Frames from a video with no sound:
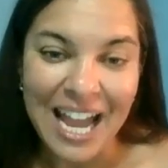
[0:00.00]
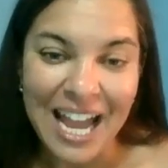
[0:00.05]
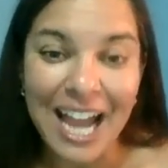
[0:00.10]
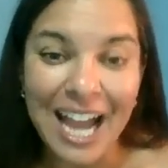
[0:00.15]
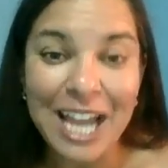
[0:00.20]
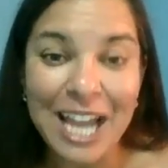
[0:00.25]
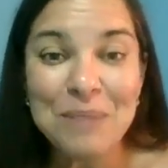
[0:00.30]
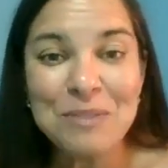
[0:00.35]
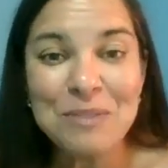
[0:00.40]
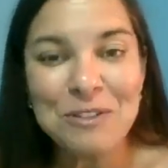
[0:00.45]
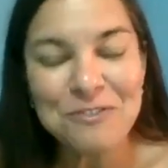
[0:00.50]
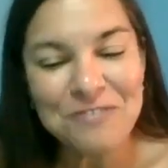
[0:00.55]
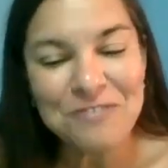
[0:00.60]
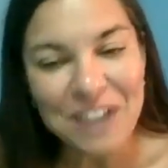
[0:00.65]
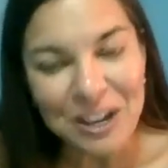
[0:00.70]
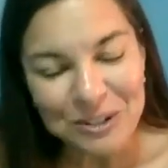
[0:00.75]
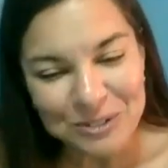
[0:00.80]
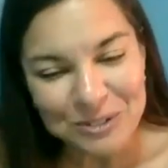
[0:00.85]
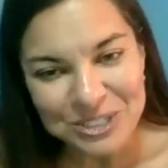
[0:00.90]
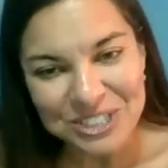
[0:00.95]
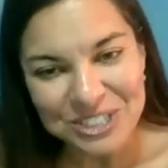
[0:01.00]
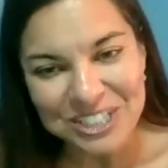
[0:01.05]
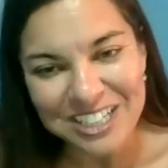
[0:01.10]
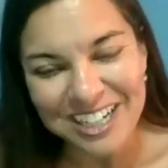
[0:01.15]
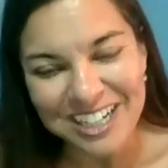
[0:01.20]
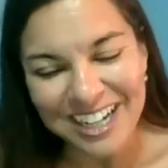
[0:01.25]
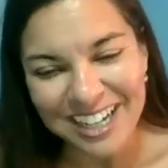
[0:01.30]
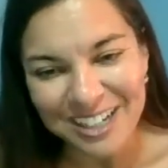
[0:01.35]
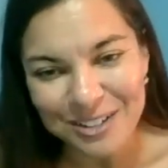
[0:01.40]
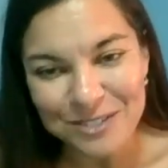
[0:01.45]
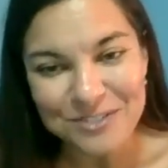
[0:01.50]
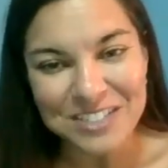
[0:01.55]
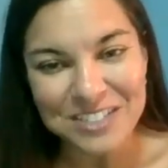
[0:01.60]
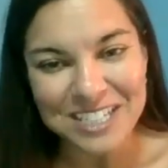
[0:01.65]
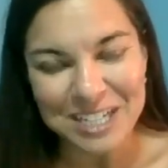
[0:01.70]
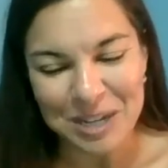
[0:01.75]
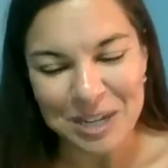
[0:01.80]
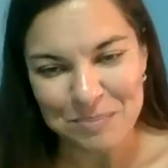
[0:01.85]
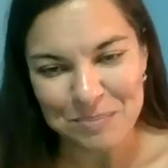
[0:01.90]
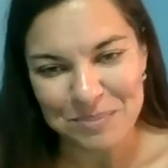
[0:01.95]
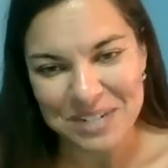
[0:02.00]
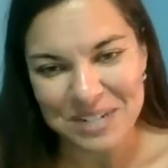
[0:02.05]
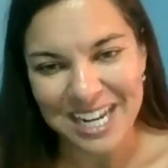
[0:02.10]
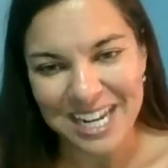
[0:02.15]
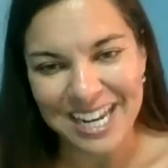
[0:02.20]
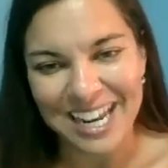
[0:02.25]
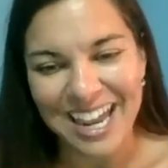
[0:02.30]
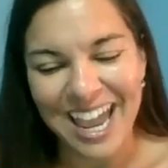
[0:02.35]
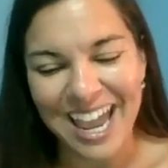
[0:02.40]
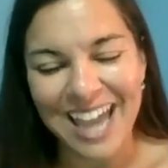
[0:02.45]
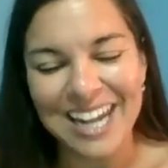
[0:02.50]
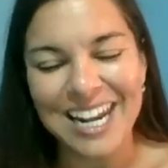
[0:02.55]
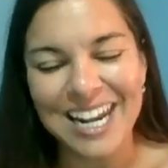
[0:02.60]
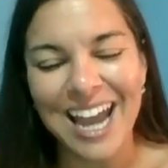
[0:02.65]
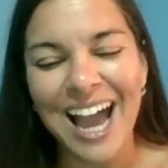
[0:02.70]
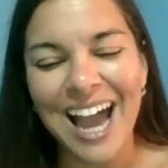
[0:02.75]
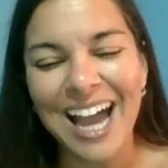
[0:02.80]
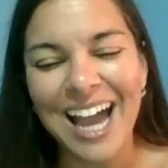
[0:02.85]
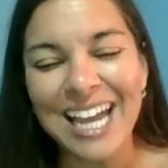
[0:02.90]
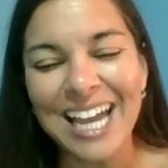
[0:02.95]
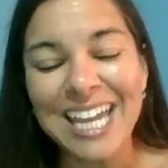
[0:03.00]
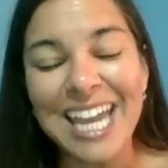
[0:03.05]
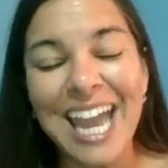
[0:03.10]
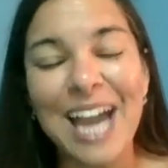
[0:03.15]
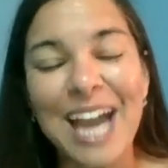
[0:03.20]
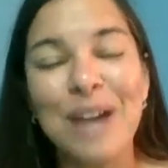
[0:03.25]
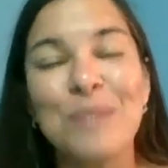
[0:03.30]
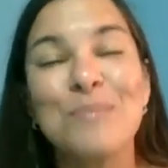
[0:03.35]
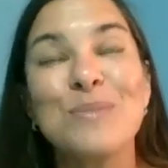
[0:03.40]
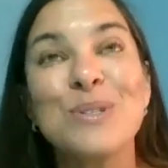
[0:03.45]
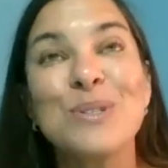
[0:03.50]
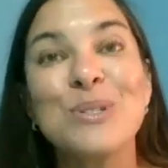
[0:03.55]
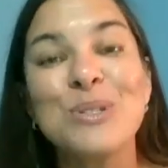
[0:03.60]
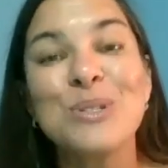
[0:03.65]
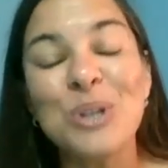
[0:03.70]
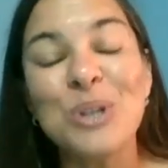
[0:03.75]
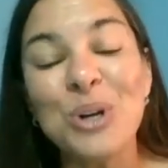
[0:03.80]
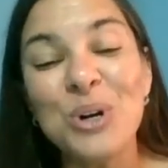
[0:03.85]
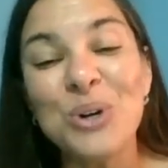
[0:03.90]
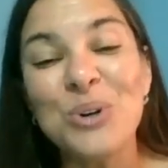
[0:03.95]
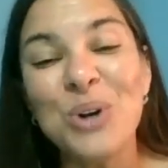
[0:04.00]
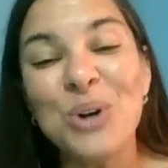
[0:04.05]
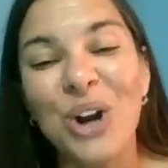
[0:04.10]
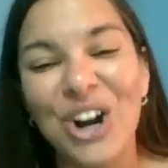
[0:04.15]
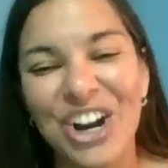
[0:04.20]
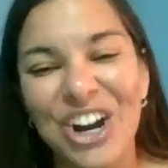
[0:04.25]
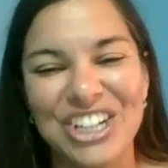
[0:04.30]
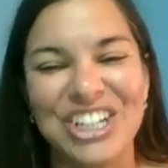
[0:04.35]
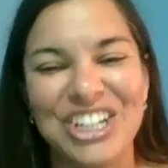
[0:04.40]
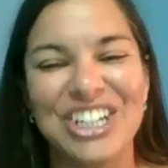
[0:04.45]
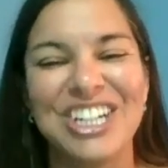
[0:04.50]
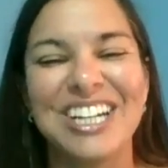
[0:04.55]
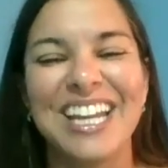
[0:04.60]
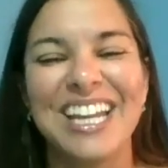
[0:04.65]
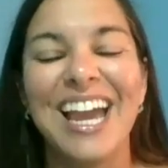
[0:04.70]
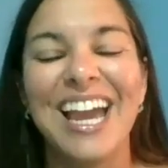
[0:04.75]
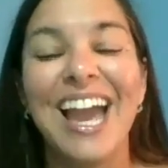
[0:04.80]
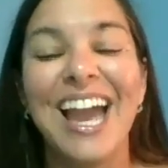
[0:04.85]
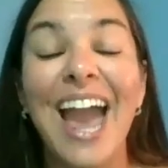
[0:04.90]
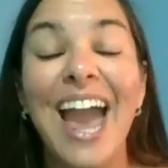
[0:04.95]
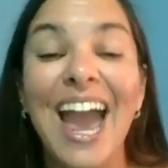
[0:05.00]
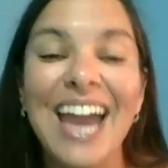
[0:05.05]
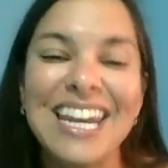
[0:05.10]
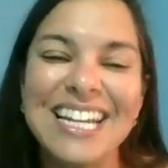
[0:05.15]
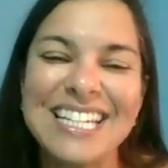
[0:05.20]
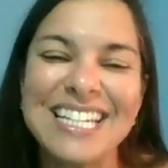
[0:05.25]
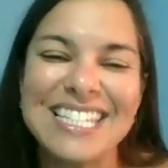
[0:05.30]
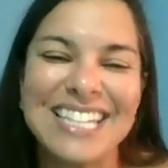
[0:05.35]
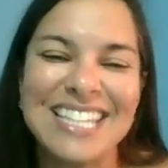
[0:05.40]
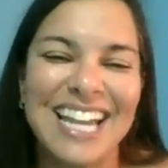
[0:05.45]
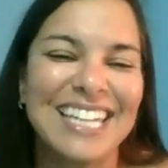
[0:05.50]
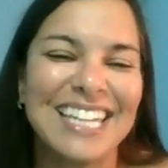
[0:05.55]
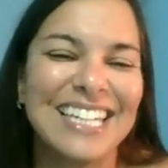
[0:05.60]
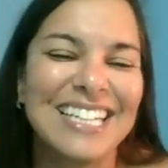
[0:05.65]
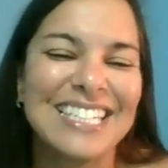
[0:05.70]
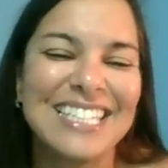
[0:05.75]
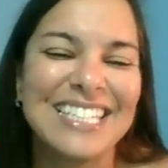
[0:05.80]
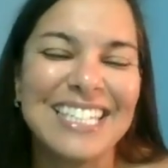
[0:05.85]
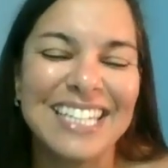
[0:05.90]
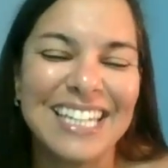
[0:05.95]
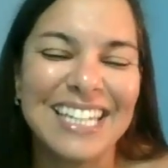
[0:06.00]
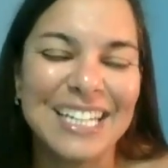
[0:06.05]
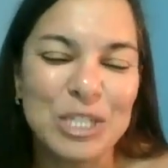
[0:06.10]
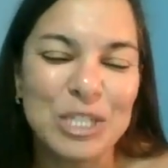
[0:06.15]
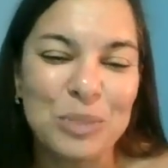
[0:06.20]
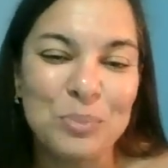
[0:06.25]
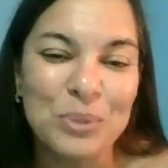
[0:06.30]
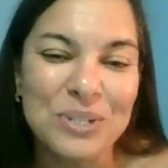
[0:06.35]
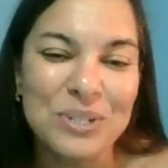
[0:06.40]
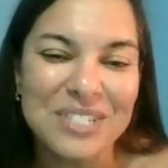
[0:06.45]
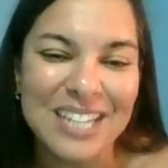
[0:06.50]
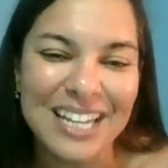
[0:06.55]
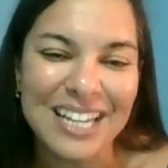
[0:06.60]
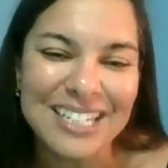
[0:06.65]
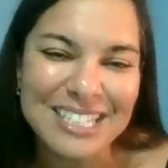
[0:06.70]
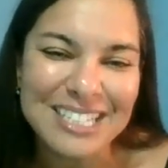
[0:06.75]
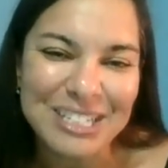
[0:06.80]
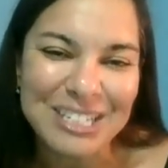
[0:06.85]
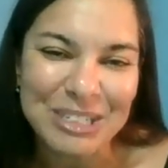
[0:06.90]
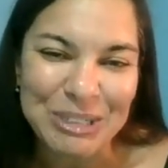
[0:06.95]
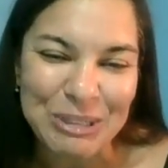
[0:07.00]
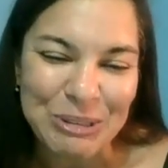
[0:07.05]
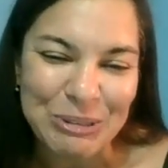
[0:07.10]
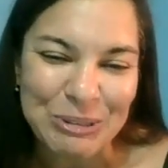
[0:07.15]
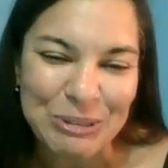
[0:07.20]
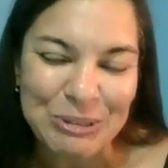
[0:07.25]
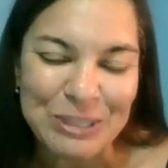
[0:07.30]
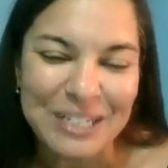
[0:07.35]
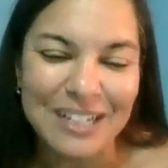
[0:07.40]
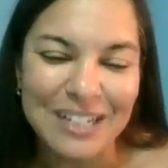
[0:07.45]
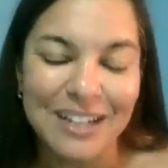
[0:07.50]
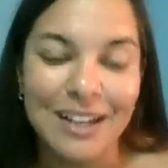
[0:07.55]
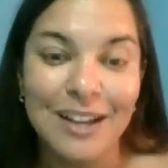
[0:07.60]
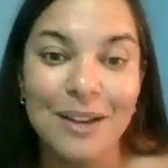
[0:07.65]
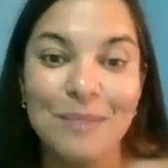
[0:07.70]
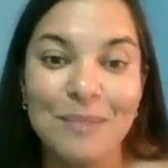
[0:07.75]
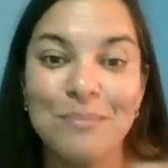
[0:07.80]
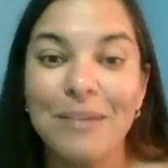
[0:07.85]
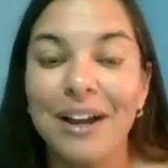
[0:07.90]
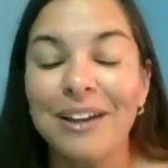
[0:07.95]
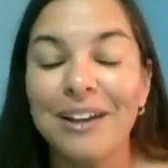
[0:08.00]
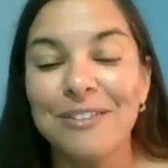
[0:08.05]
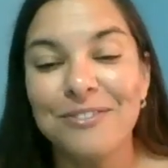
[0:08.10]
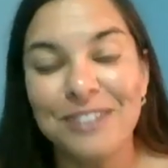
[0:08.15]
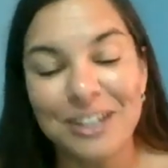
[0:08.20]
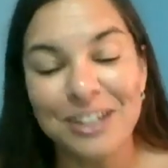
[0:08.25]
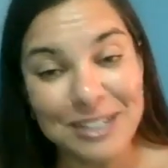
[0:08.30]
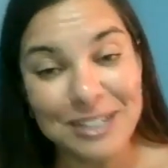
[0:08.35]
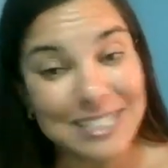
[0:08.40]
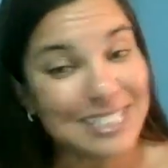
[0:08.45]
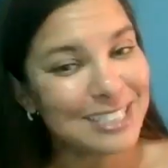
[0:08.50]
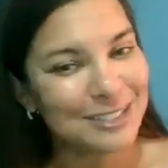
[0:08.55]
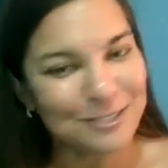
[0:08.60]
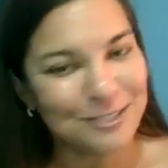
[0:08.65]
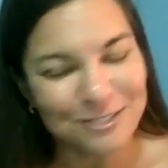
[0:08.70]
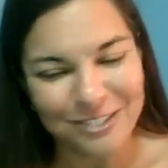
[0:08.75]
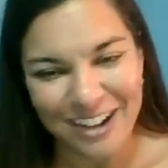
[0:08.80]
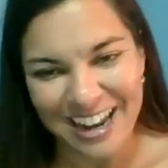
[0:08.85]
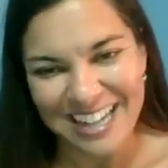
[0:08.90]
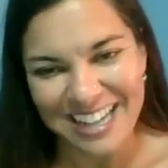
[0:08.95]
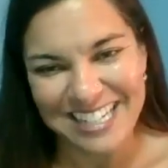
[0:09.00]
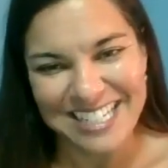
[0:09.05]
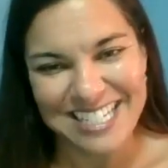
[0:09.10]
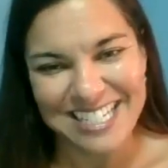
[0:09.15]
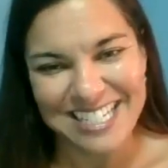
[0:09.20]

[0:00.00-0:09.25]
I am the founder of the company, and I am so honored and excited to get to present to you my very dear friend,